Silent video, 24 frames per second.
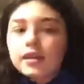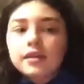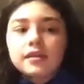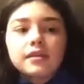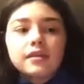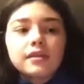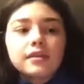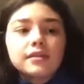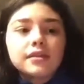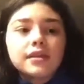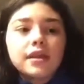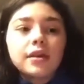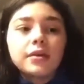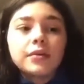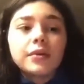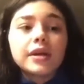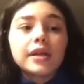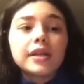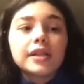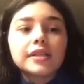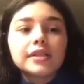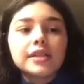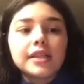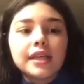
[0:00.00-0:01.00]
So we're
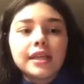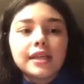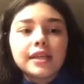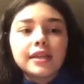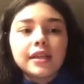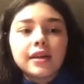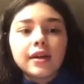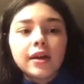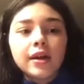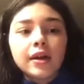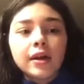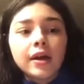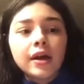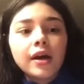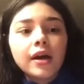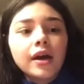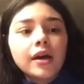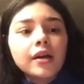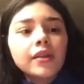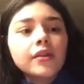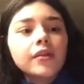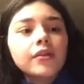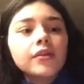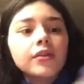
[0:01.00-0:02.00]
going to take our
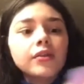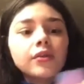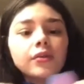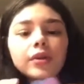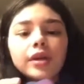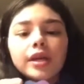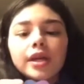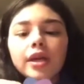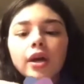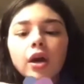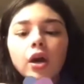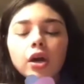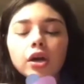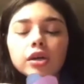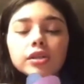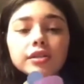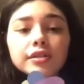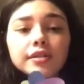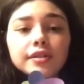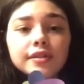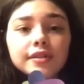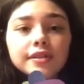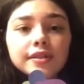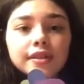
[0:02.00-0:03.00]
other 3
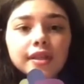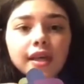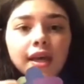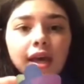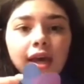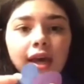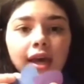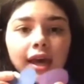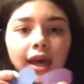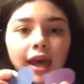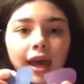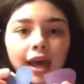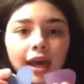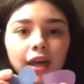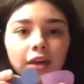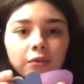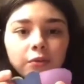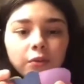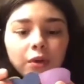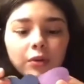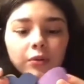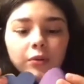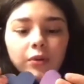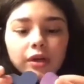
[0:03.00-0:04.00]
hearts, and
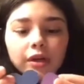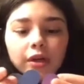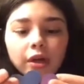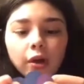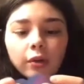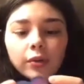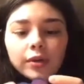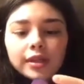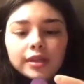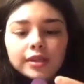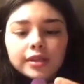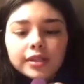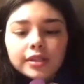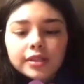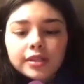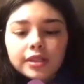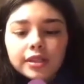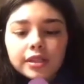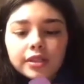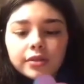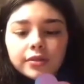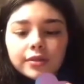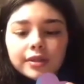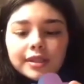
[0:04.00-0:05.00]
what we're going to
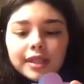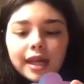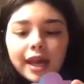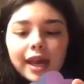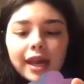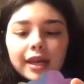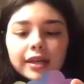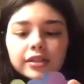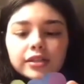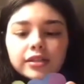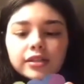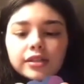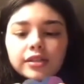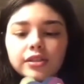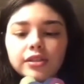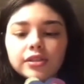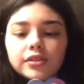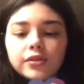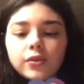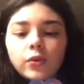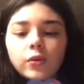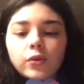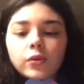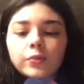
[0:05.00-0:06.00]
do is actually just
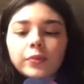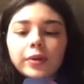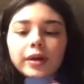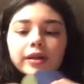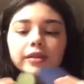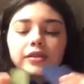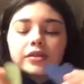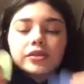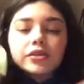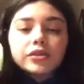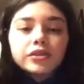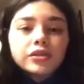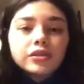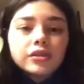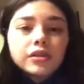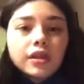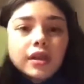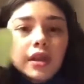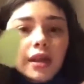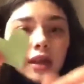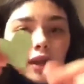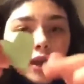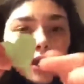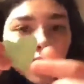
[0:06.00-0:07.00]
hole punch
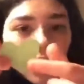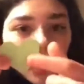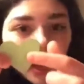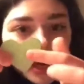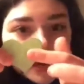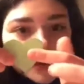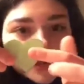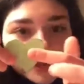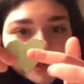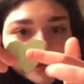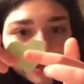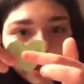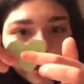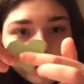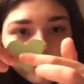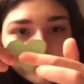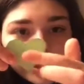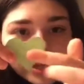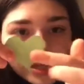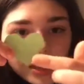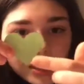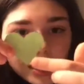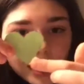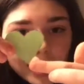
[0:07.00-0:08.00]
at the top
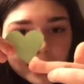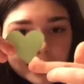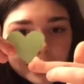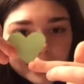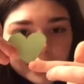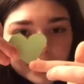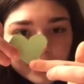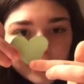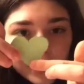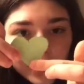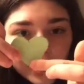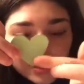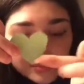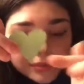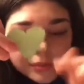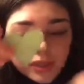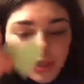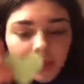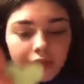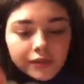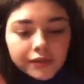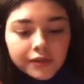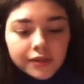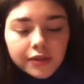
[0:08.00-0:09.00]
here and at the bottom
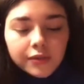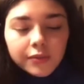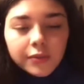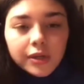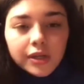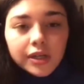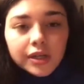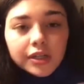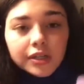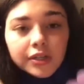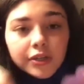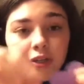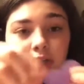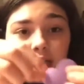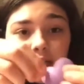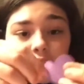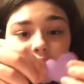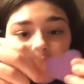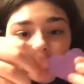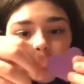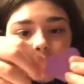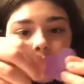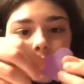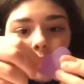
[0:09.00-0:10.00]
here. So we're going to create
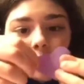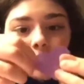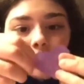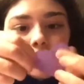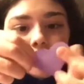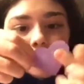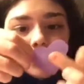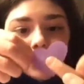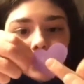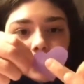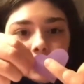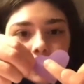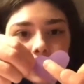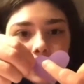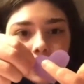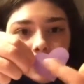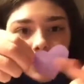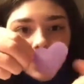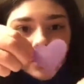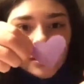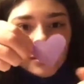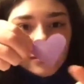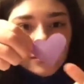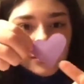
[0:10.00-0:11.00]
2 hole punches, one
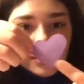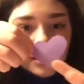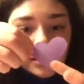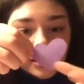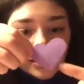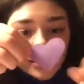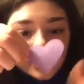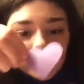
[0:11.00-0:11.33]
here, one here.